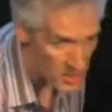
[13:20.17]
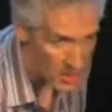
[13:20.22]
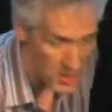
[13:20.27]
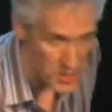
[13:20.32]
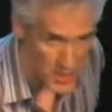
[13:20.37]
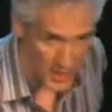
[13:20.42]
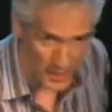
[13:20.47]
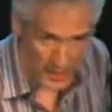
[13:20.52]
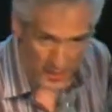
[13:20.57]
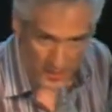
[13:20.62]

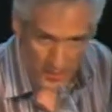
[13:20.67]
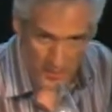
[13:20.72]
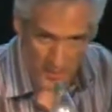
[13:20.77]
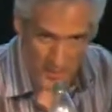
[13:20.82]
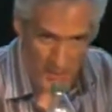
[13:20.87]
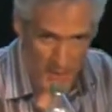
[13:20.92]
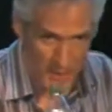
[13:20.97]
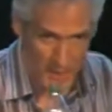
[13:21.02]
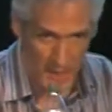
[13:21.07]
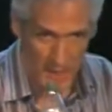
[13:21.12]
logic
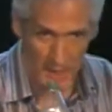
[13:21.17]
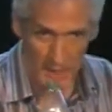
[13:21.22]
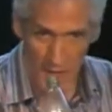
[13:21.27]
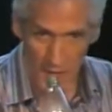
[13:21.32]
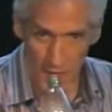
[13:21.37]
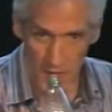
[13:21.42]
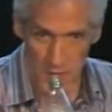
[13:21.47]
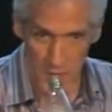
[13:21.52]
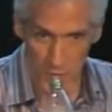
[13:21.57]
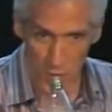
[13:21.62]
in, in the
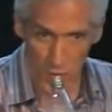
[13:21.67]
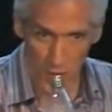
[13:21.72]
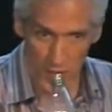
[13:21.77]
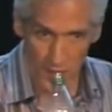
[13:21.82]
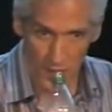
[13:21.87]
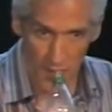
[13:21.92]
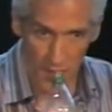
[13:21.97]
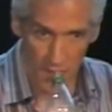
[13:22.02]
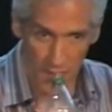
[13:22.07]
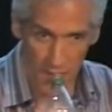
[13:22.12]
areas of program
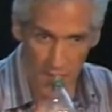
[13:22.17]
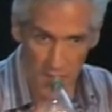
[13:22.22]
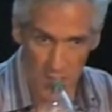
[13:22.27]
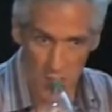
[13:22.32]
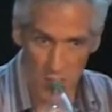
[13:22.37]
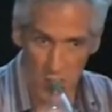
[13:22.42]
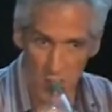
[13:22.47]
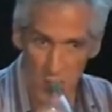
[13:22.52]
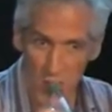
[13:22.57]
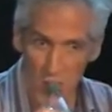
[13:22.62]

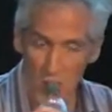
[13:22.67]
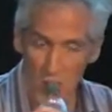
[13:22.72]
verification